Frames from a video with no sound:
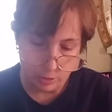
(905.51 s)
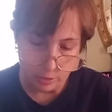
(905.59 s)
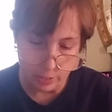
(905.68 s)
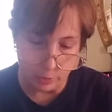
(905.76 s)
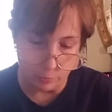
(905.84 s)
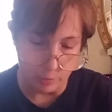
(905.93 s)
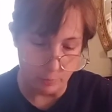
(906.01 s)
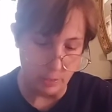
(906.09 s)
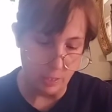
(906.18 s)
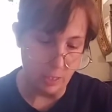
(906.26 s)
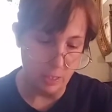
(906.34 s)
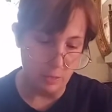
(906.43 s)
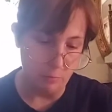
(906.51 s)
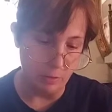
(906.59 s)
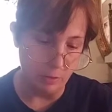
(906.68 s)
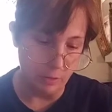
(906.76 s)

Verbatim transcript: Later, Mummy and I had been